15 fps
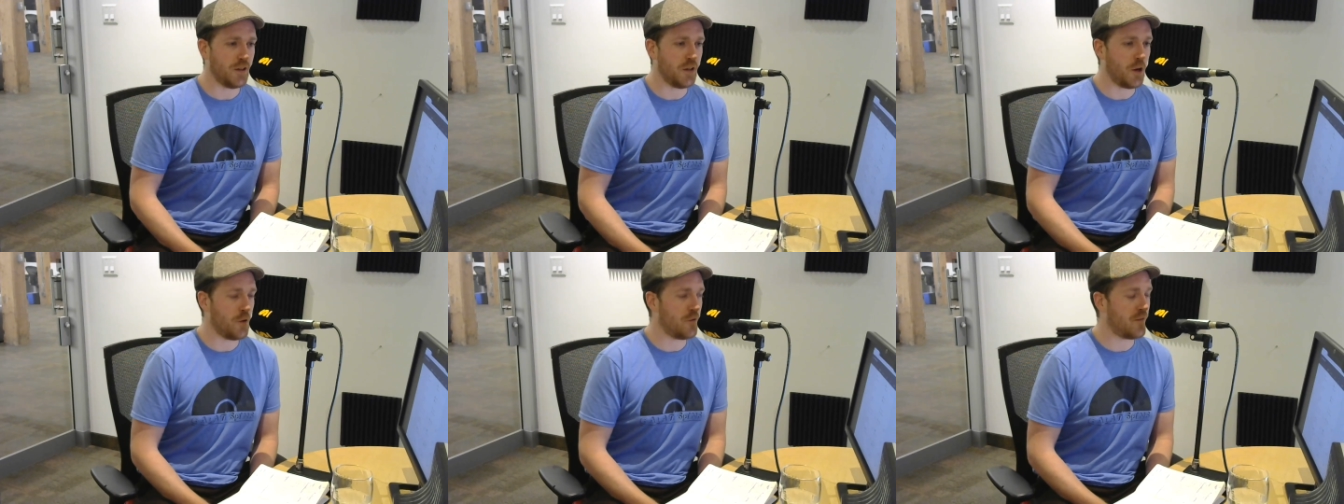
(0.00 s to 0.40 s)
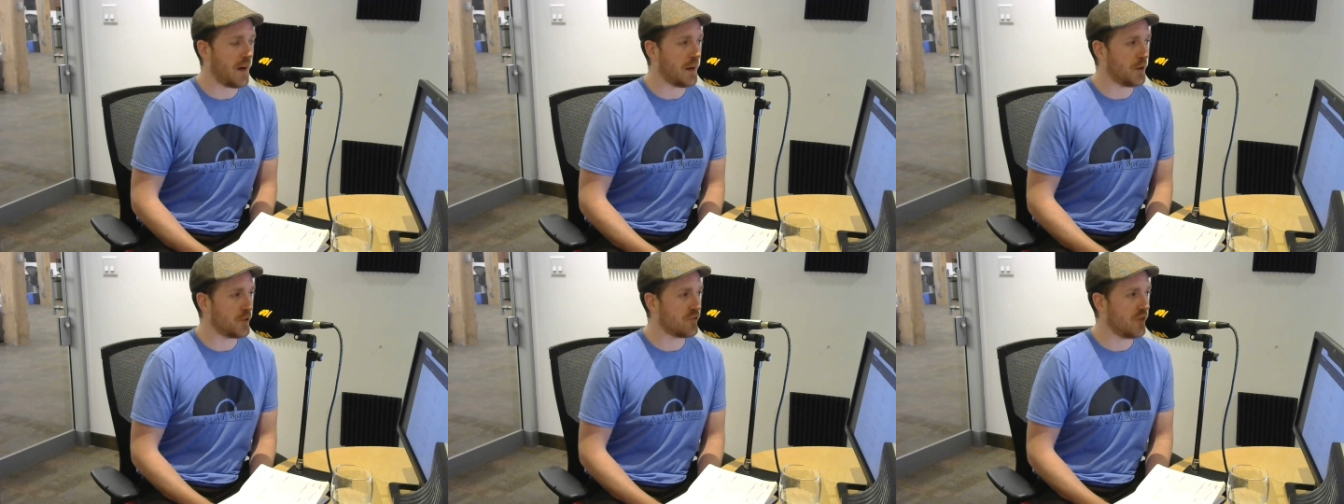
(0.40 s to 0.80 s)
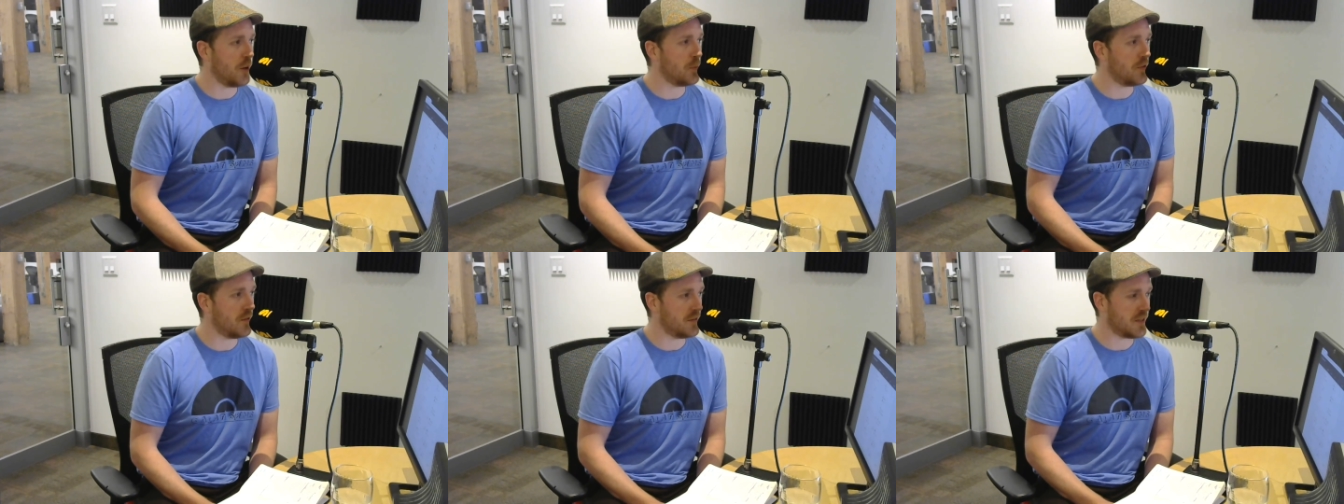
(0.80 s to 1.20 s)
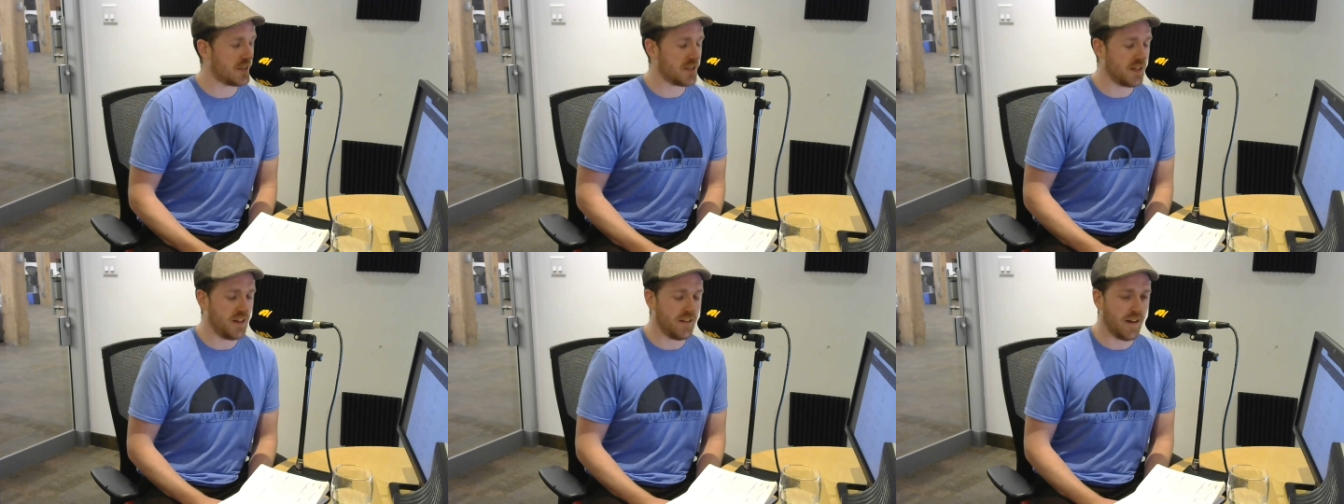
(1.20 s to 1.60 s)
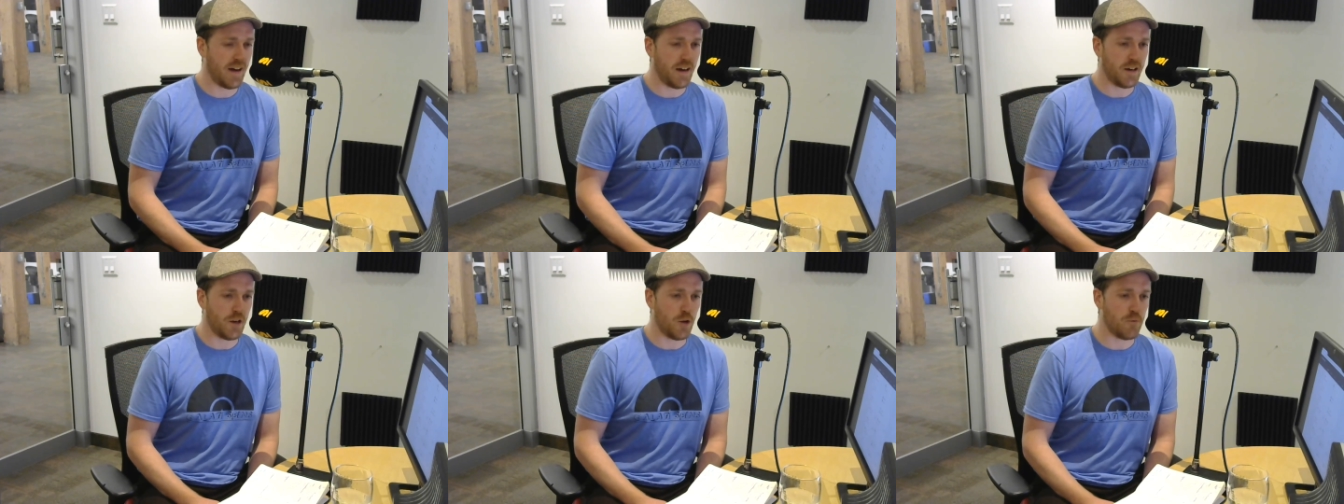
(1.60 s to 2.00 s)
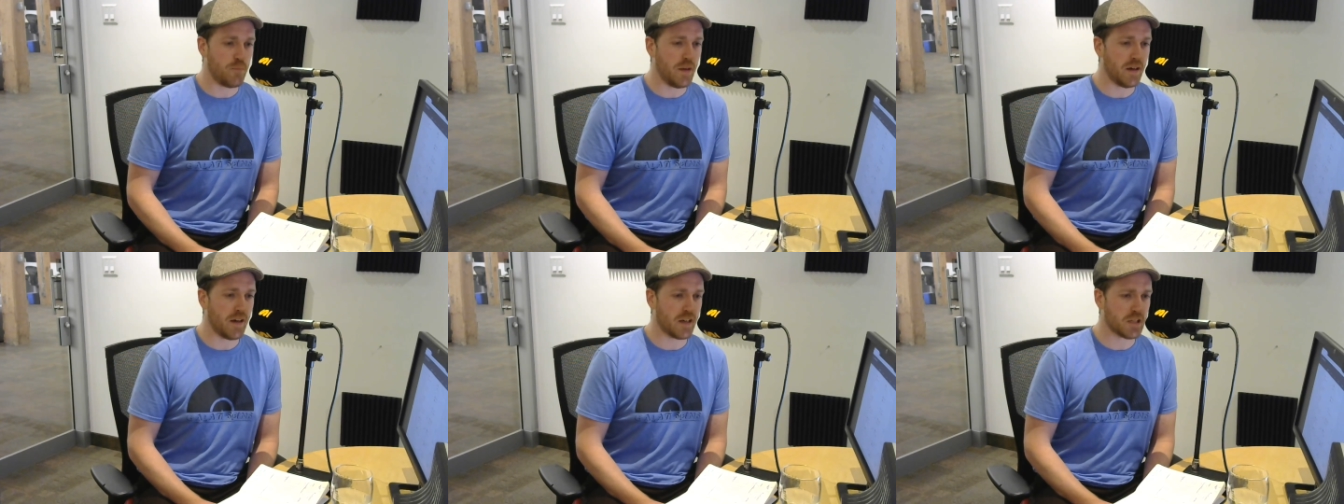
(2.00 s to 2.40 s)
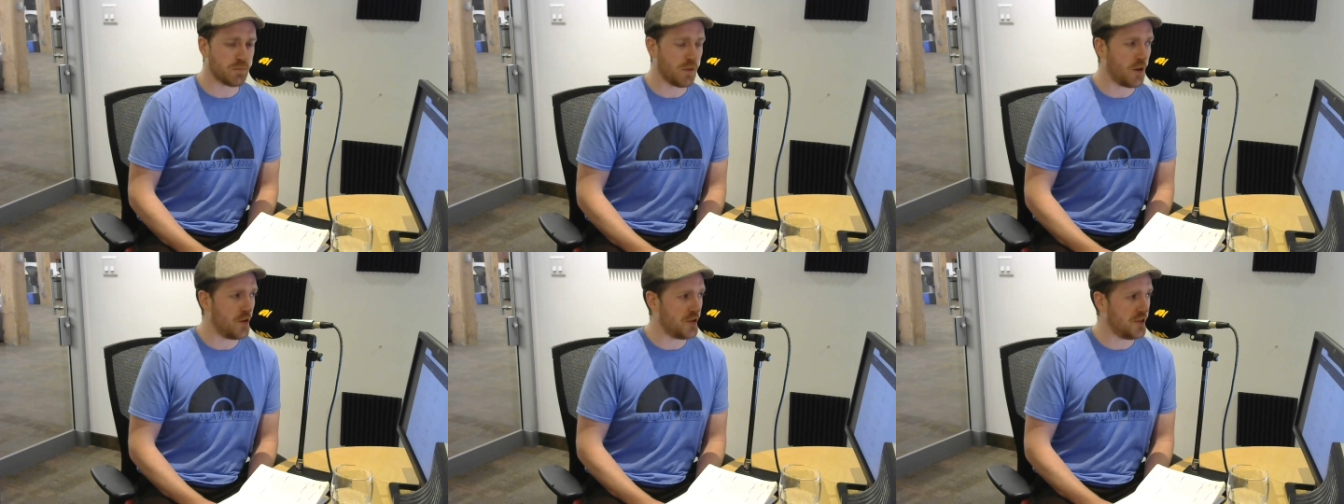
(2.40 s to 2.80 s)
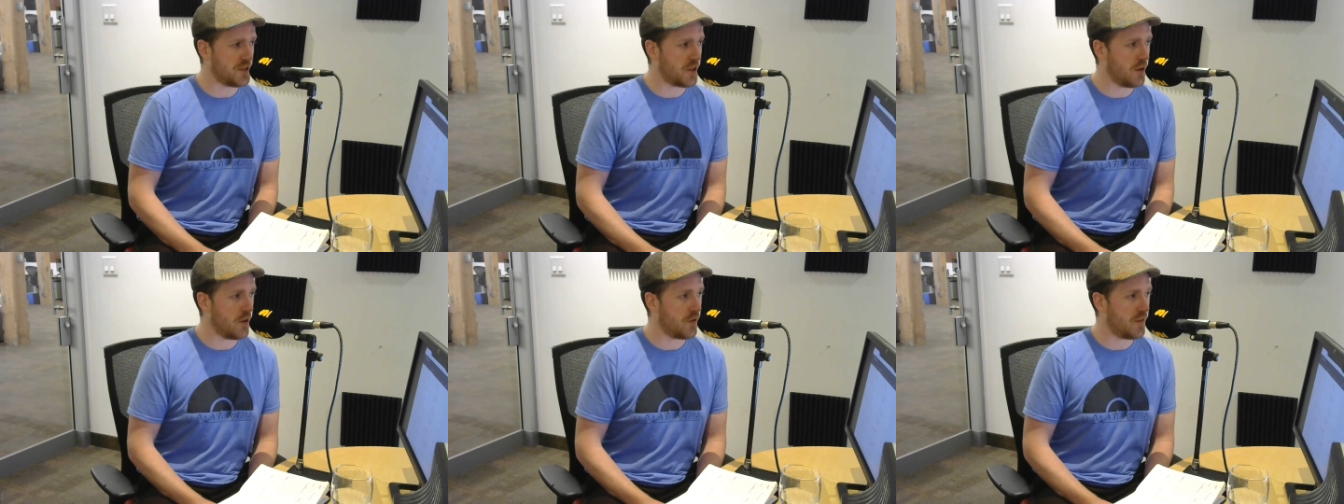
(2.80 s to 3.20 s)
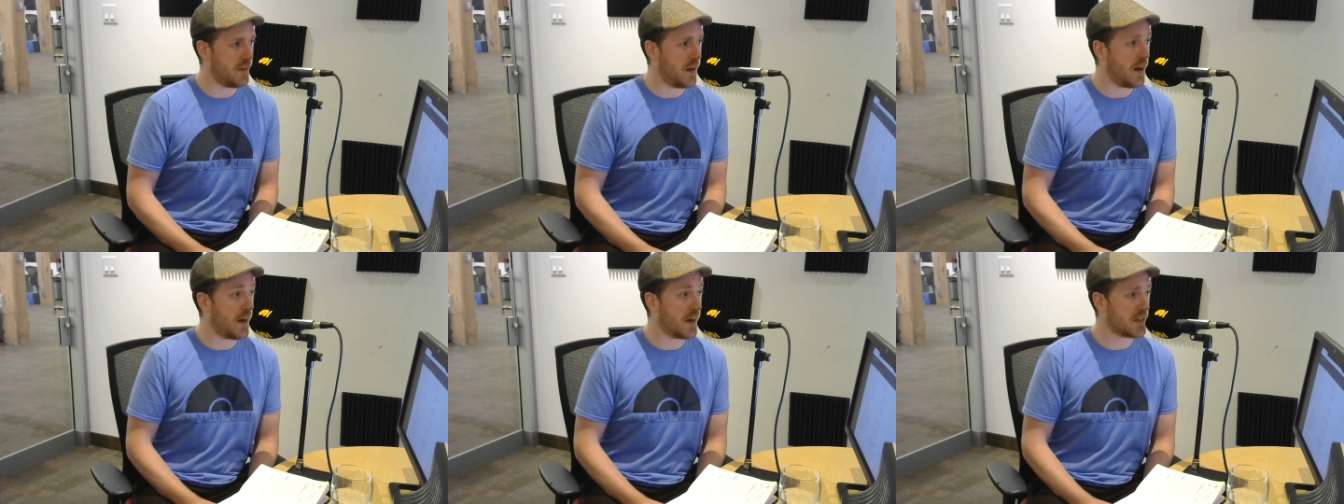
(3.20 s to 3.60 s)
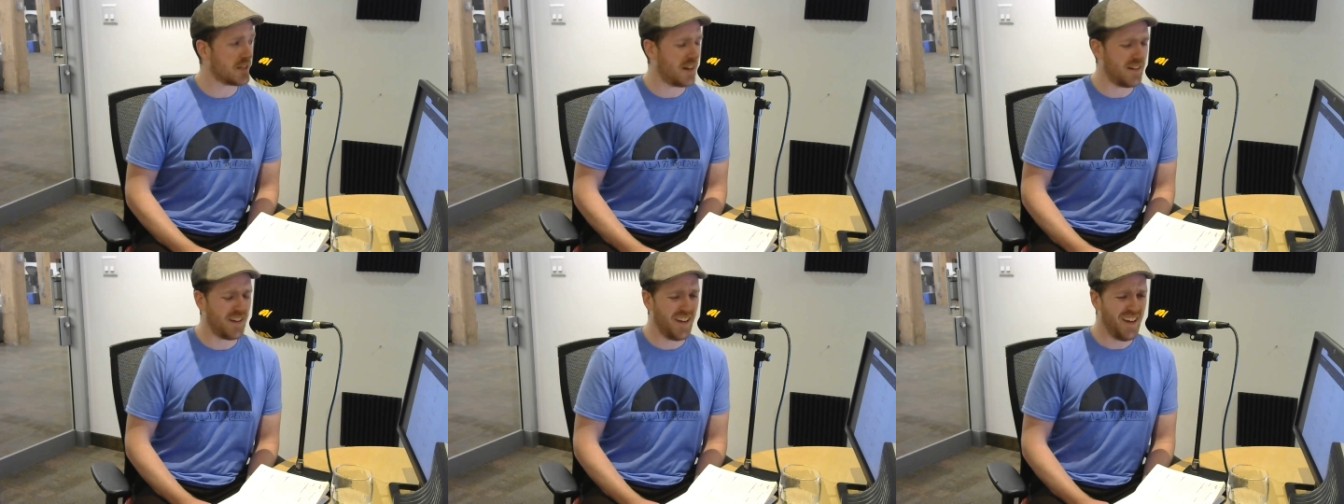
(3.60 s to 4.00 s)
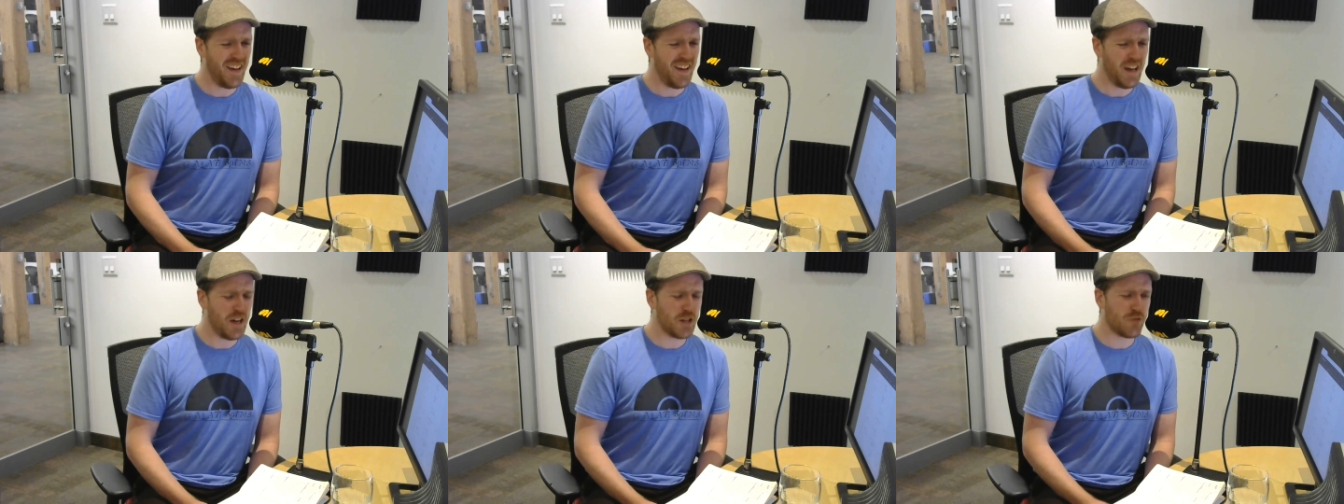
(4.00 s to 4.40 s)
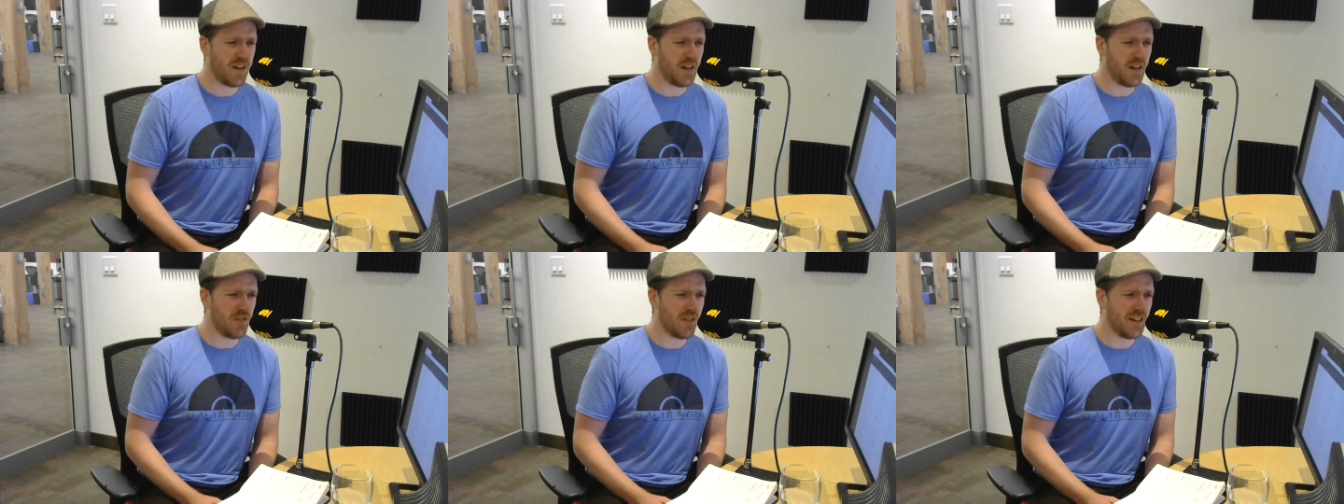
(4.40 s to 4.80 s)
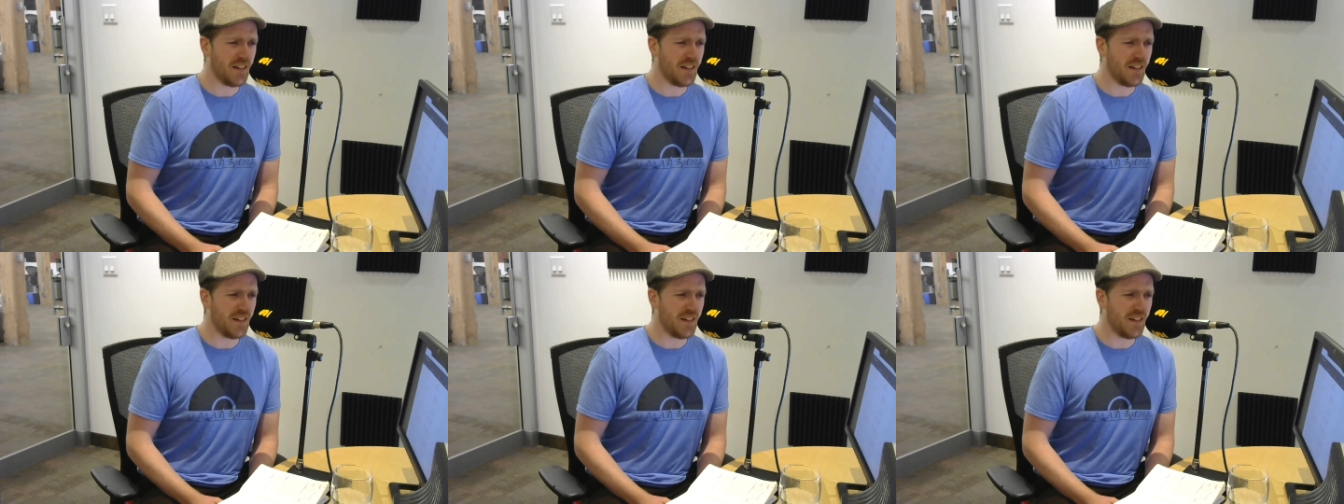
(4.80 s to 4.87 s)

you know fan trouble, and to see that you know big explosions going off in the Ajax end, it's really really